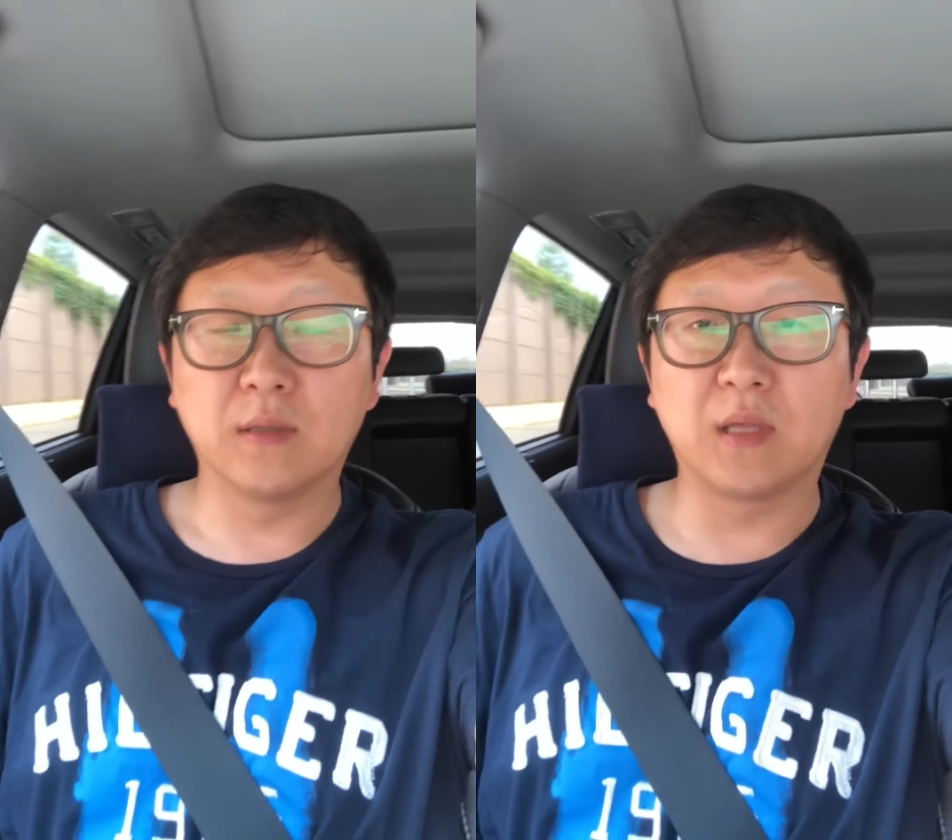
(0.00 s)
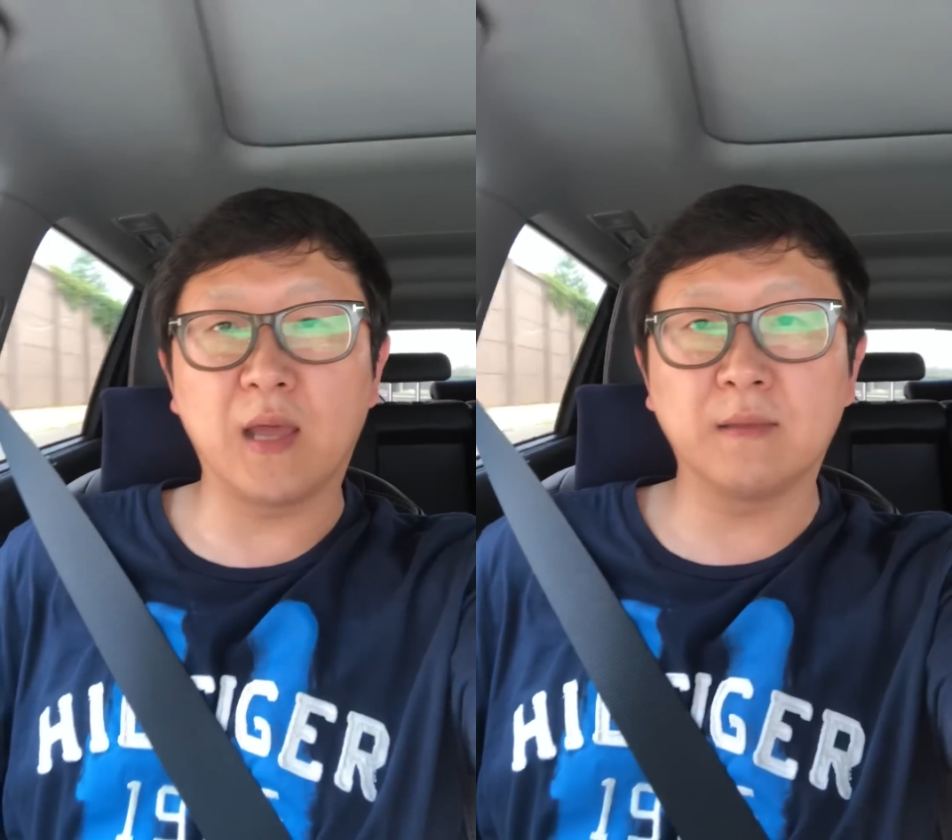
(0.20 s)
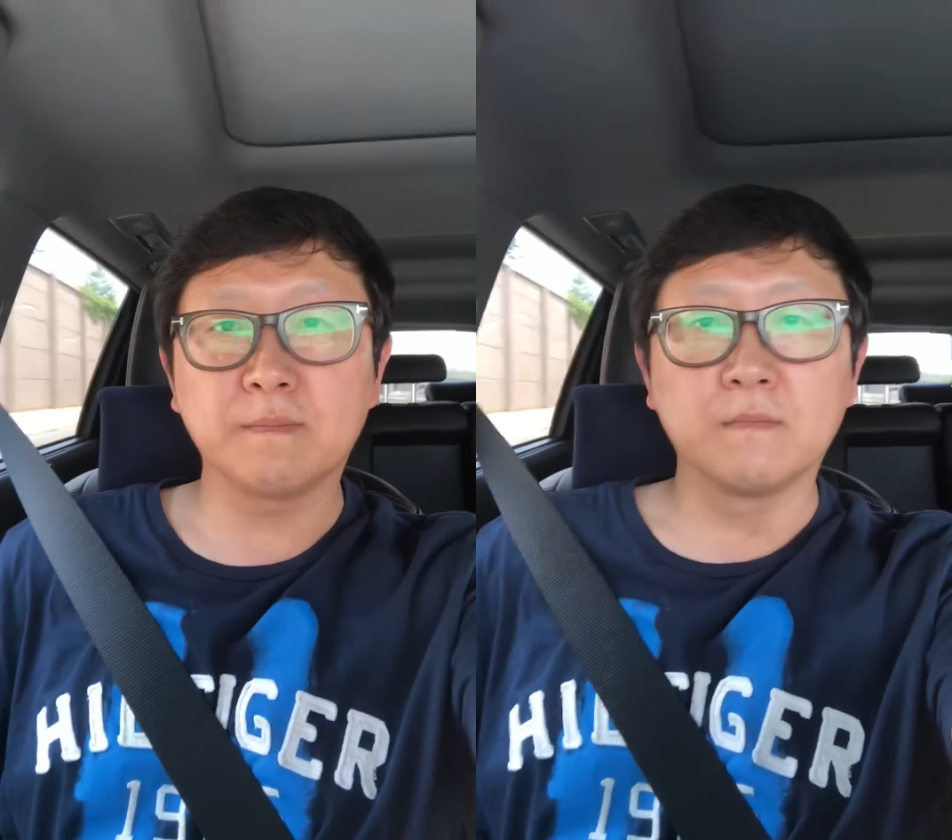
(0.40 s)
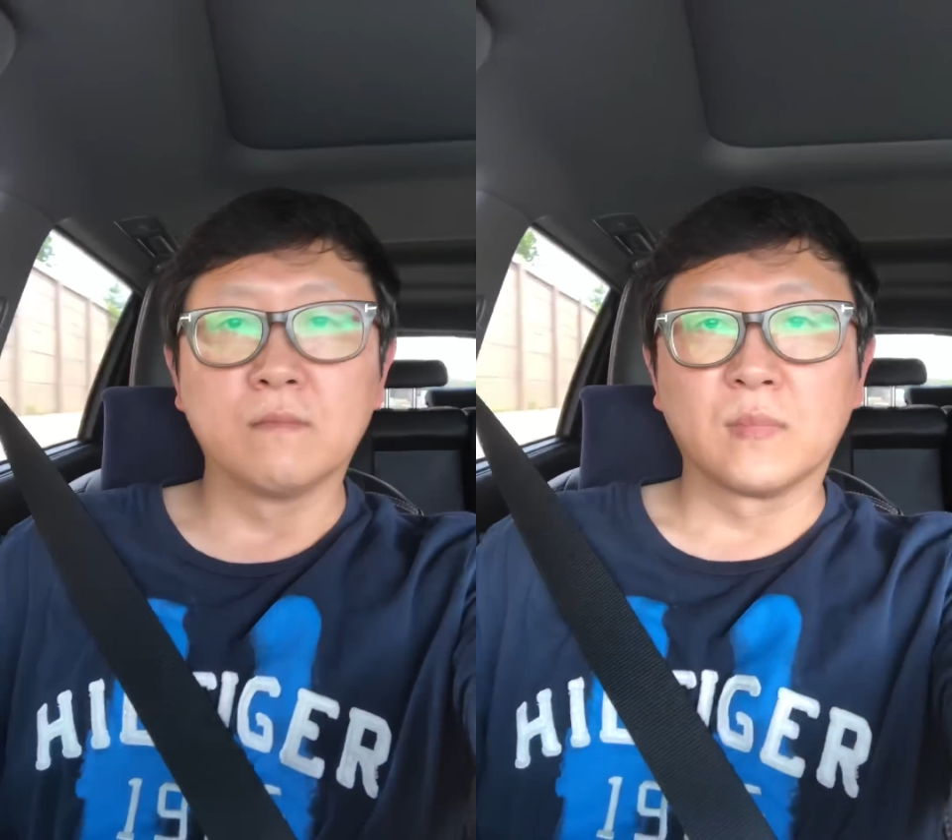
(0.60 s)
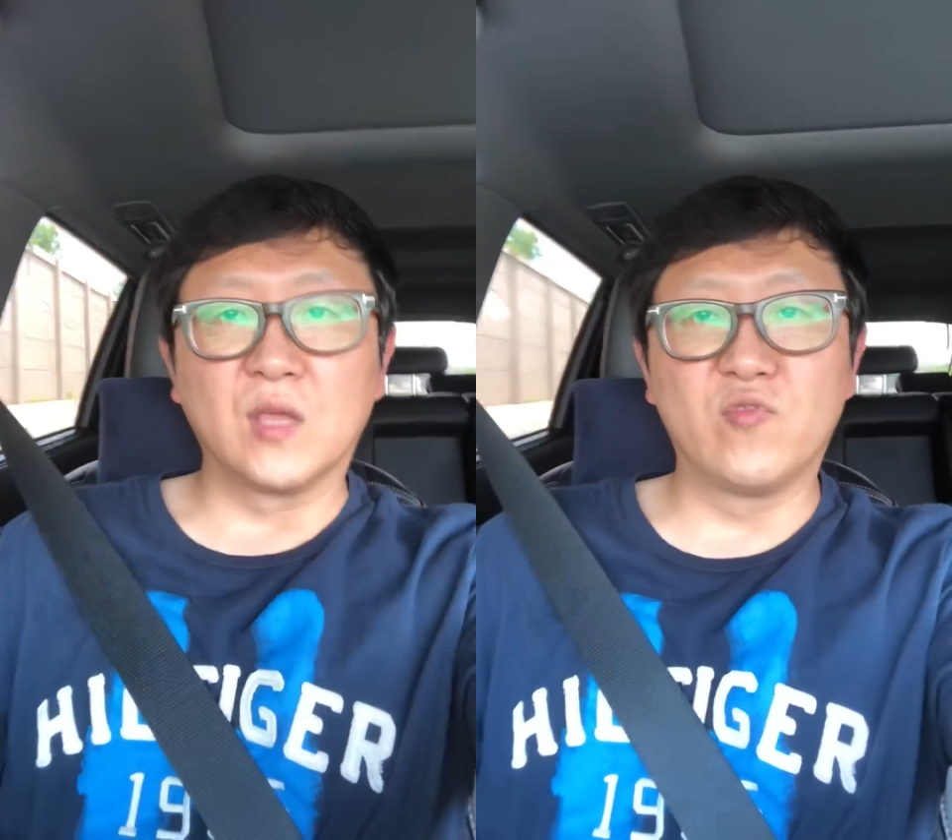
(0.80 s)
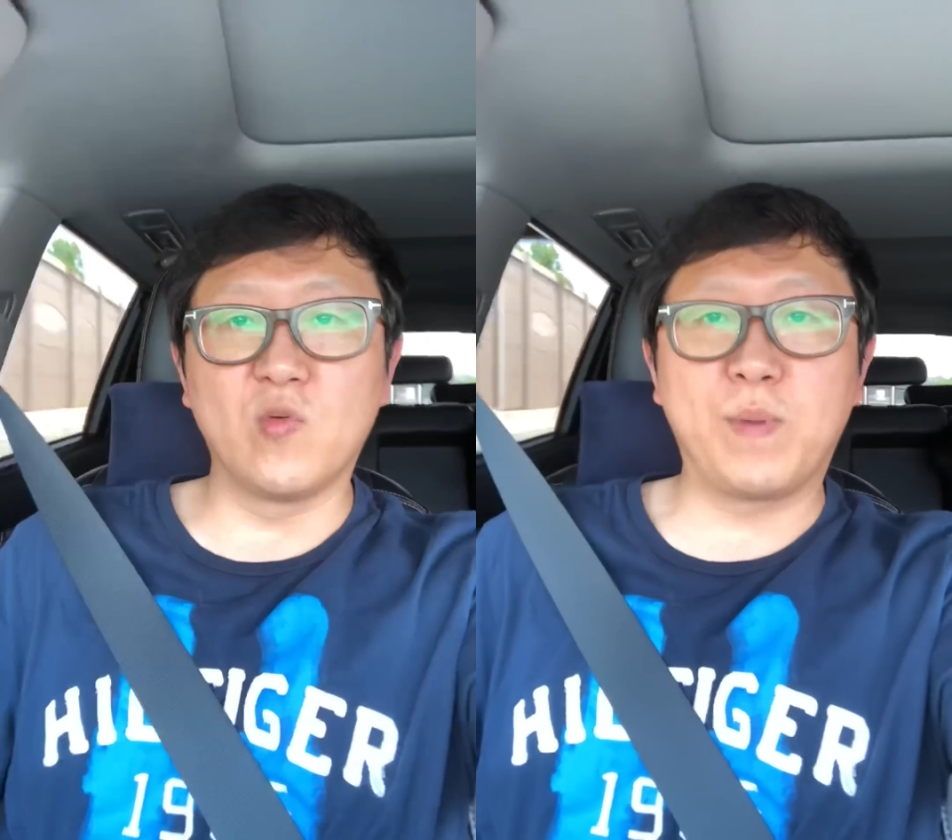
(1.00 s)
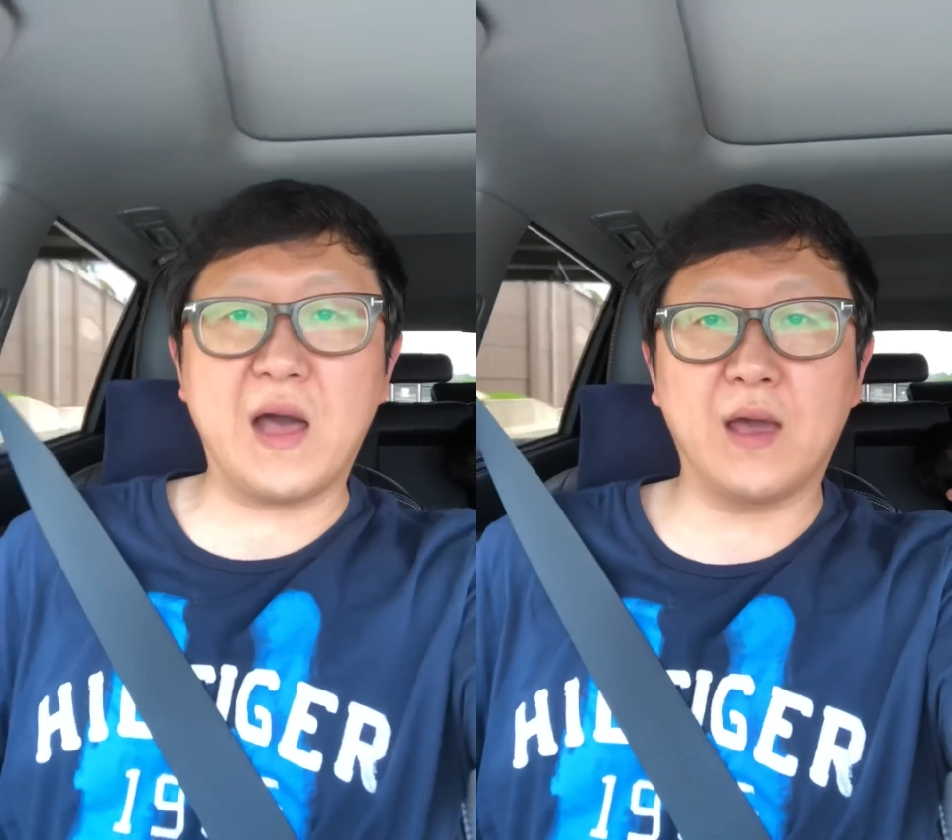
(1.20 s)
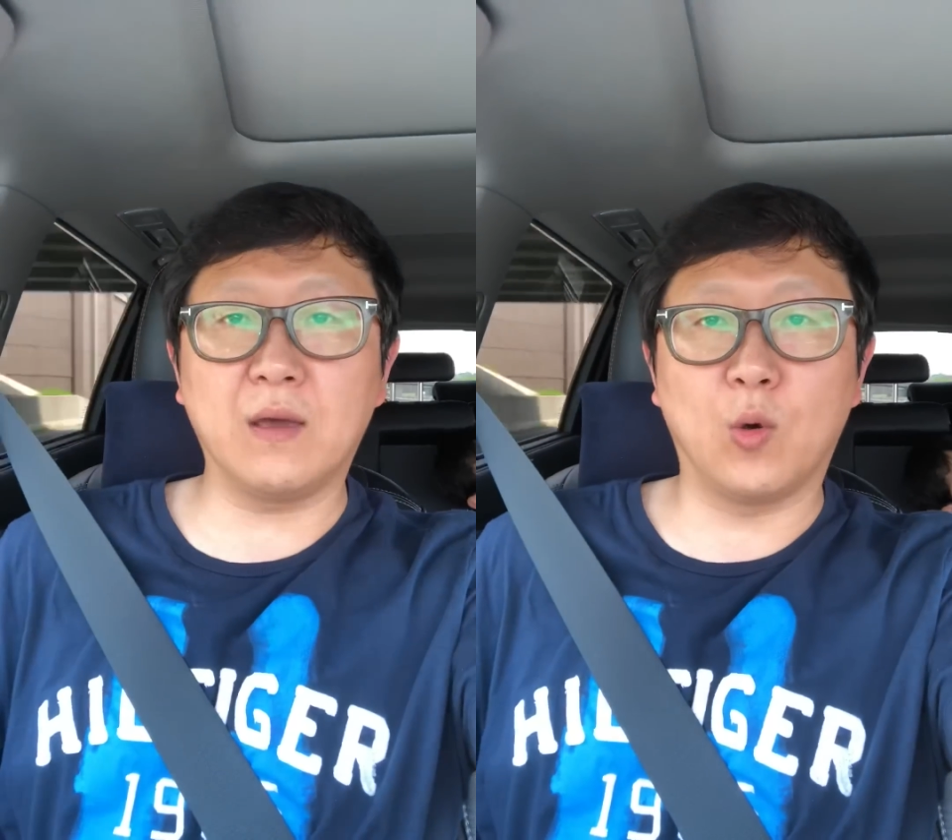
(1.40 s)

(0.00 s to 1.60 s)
Then if you buy